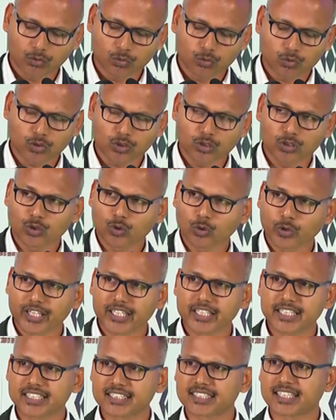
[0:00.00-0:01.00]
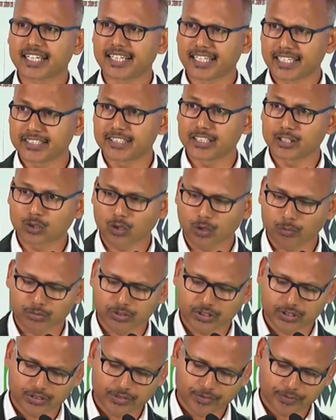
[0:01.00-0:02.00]
for growing these energy
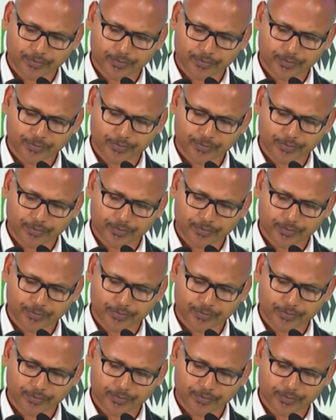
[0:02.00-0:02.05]
crops.